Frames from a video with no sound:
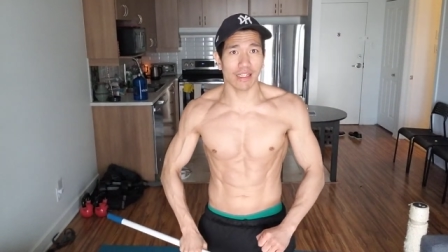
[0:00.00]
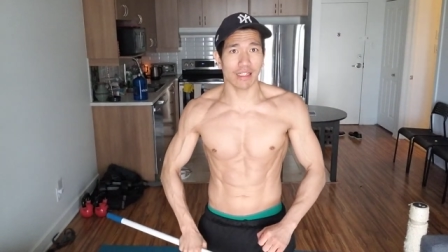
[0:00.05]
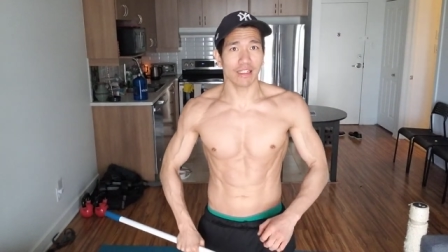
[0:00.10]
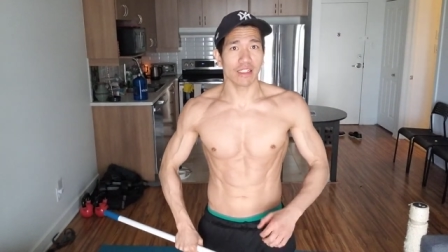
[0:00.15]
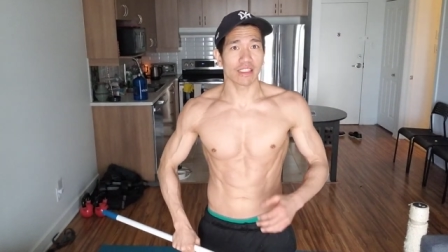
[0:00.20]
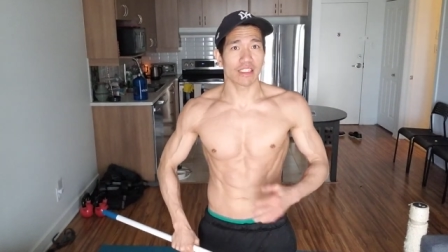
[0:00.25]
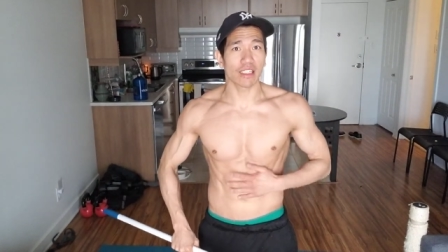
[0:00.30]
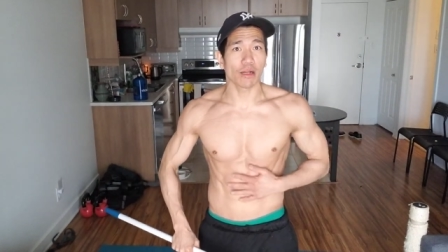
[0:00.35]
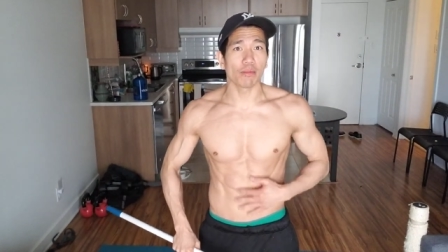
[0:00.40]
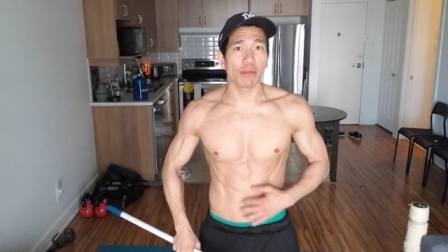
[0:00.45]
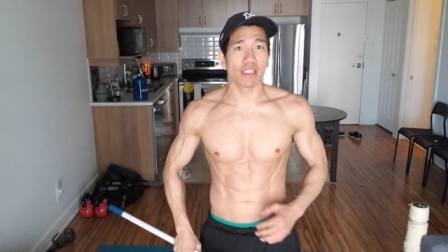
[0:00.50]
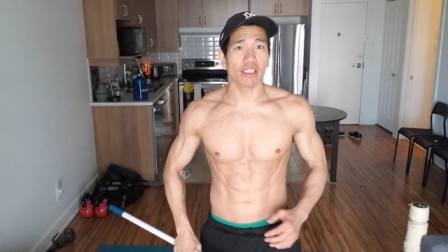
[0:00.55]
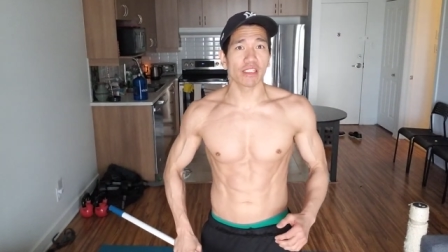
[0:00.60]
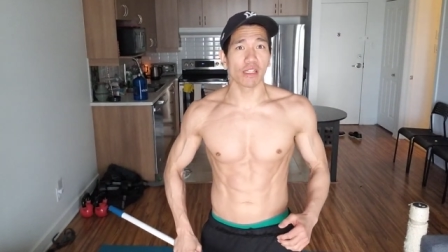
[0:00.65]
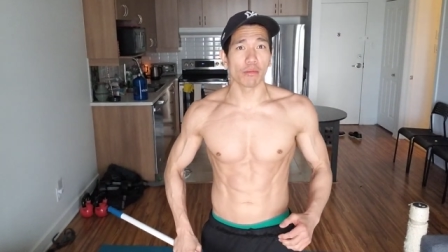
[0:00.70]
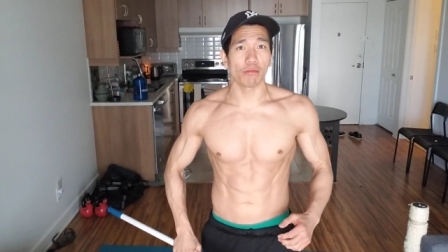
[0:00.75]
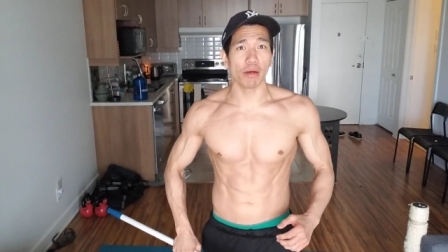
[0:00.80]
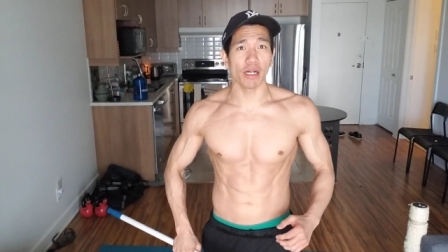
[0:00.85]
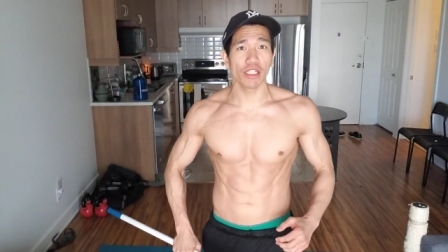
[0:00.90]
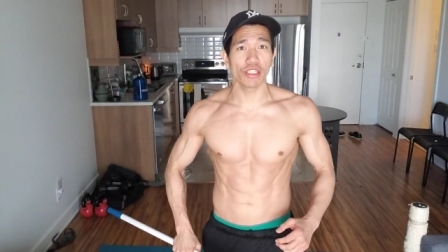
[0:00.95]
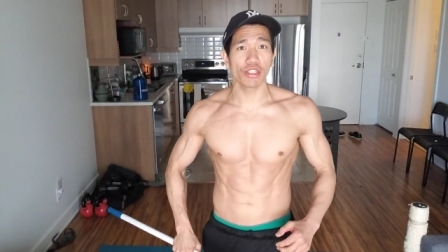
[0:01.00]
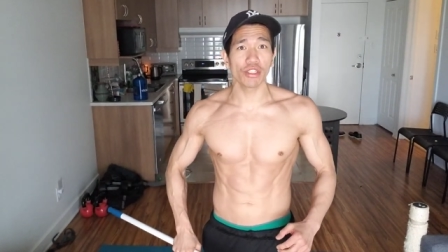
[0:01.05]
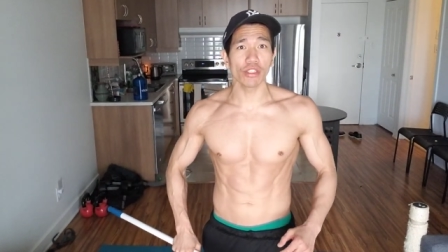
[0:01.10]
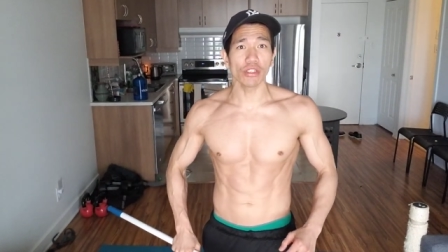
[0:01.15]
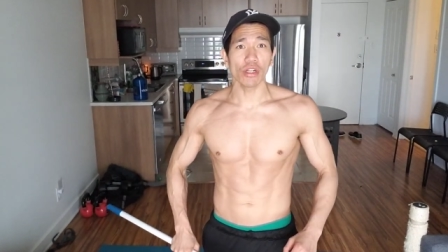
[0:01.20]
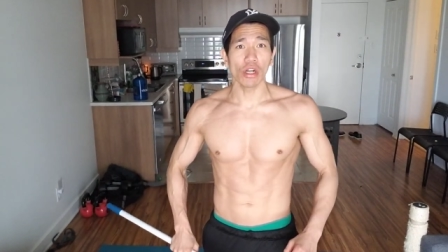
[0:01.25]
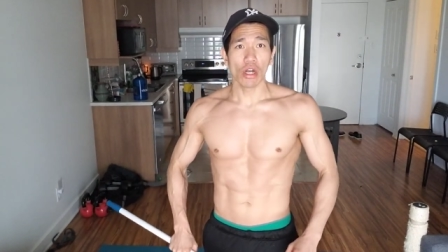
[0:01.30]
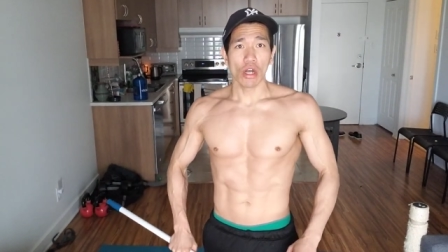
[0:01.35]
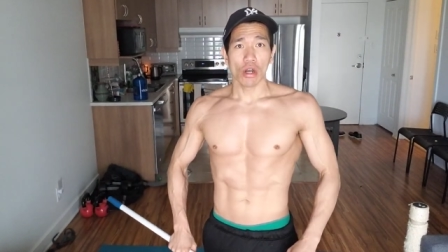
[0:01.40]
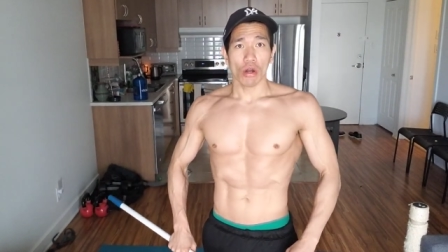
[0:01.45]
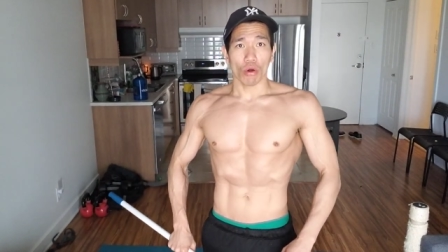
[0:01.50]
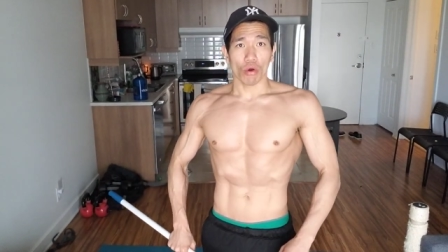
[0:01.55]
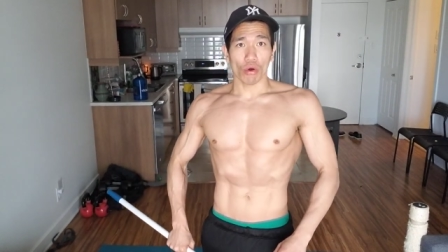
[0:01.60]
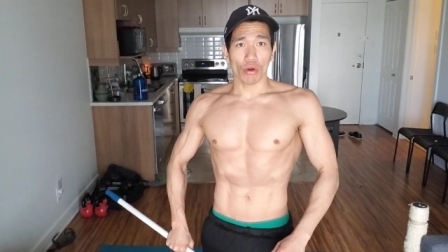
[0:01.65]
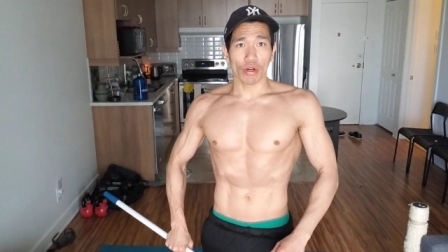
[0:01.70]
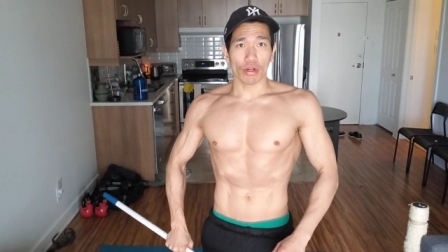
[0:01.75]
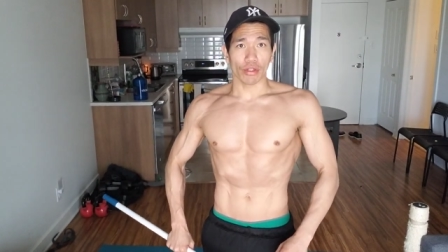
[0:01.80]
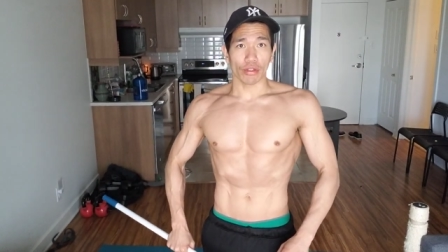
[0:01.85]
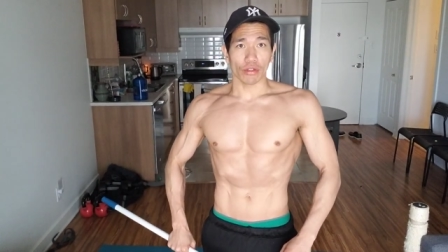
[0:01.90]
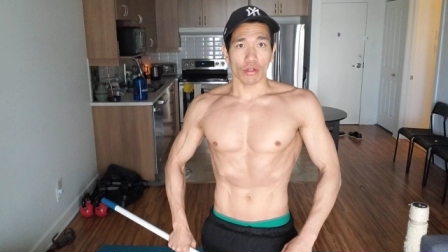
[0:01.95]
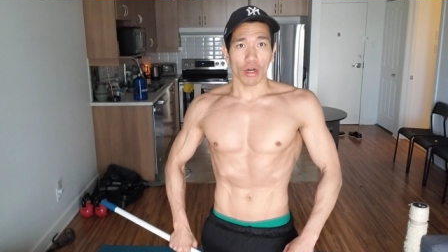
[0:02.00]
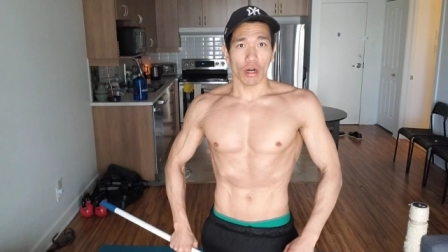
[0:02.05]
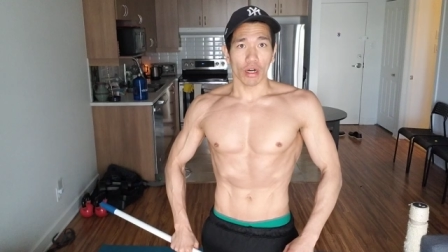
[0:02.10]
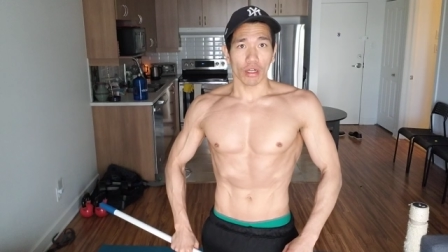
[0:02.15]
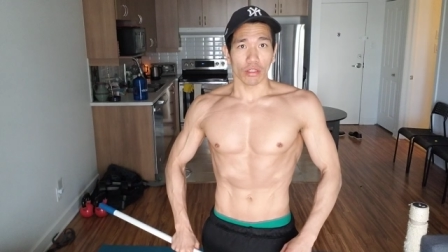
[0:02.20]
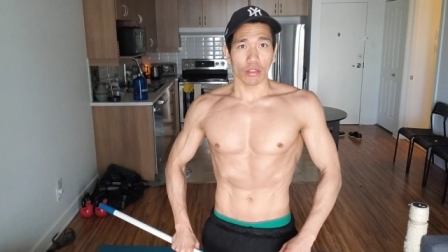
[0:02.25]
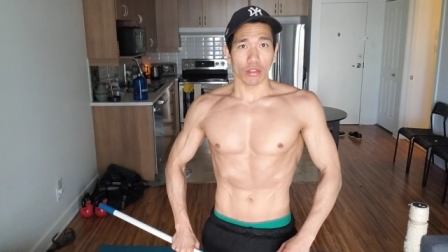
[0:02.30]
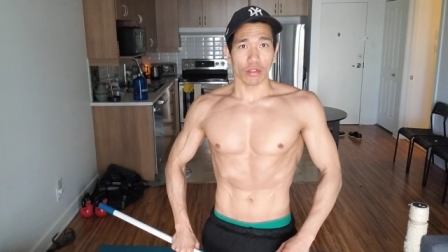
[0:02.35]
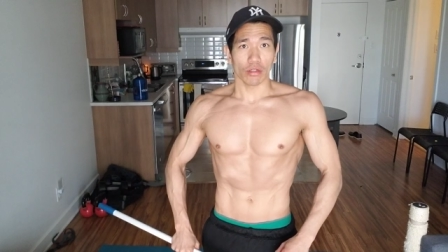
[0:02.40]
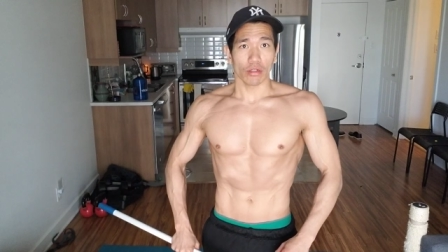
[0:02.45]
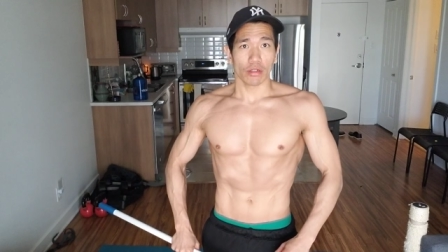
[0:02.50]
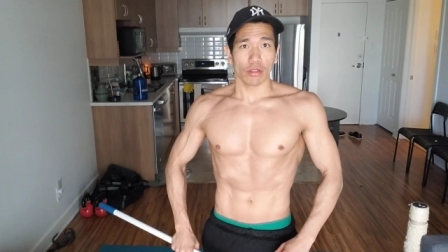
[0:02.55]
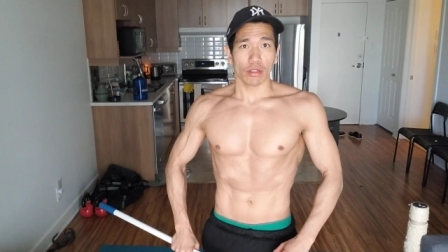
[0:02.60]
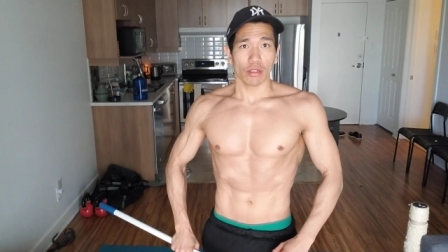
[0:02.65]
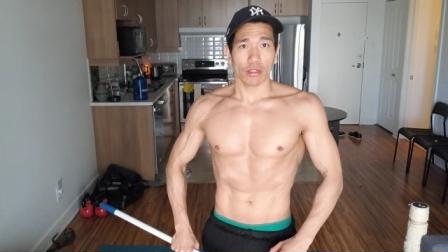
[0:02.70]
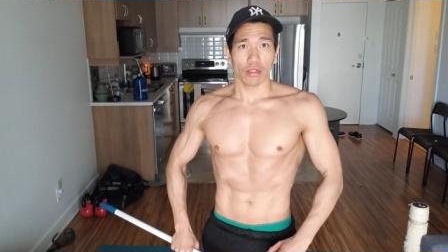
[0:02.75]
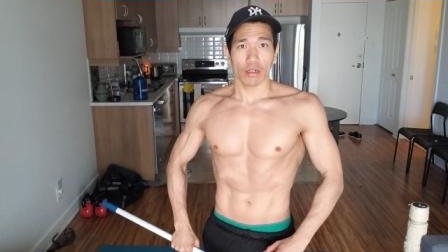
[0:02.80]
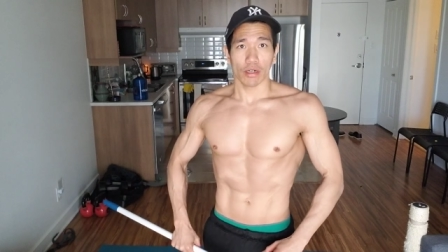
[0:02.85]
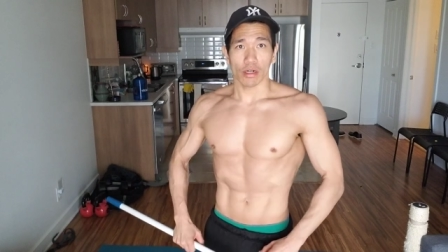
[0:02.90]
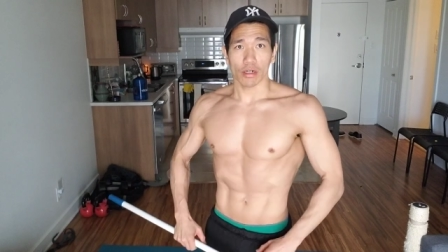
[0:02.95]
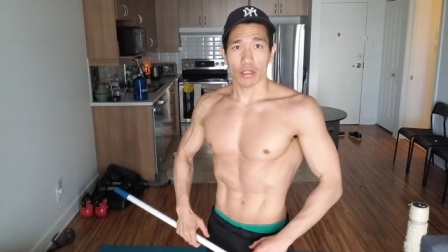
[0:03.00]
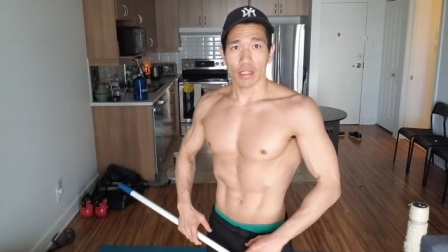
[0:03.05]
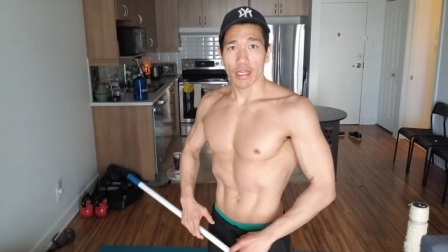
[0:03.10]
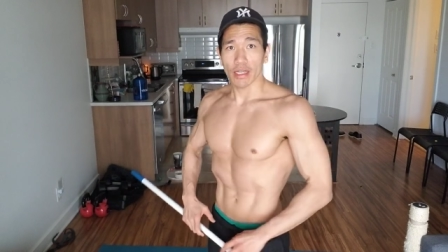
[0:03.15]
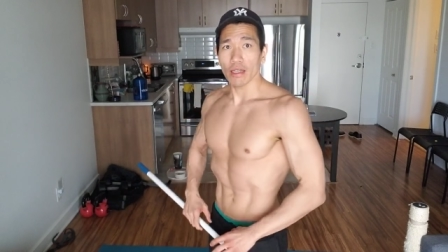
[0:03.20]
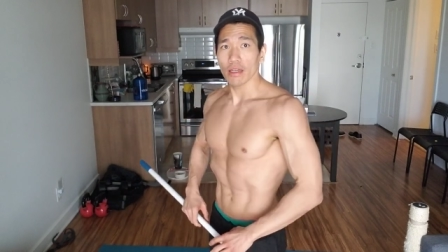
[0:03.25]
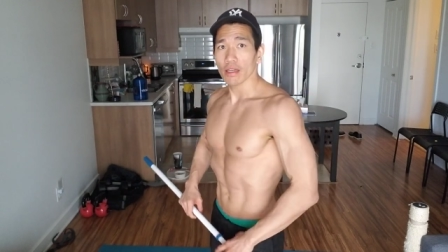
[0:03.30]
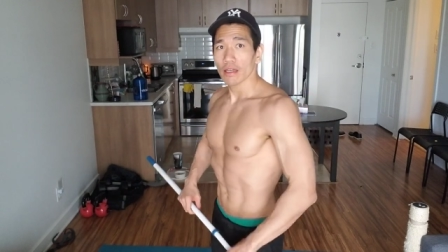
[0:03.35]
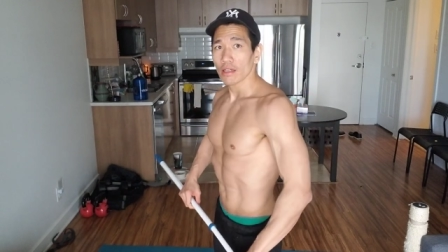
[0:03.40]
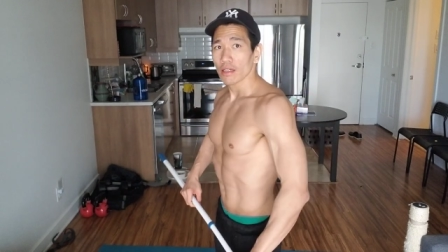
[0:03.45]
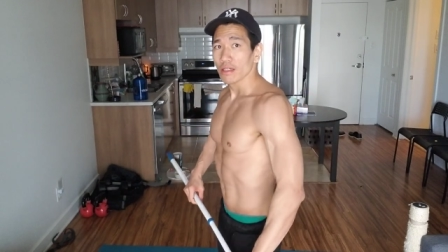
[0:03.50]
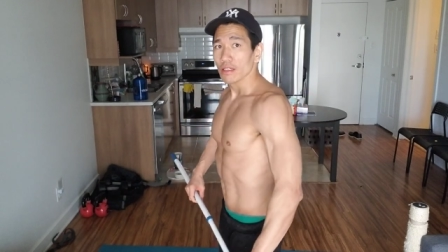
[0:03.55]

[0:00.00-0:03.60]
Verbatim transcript: like somebody's gonna punch you, or you hollow, okay?